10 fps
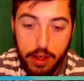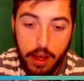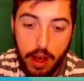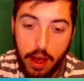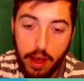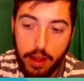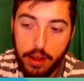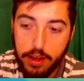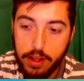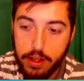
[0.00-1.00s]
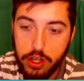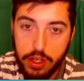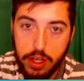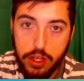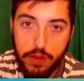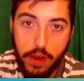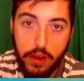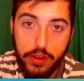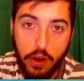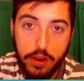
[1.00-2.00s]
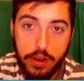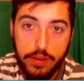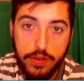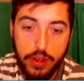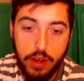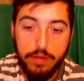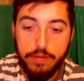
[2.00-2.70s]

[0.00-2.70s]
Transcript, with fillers: and just it just failed hard. So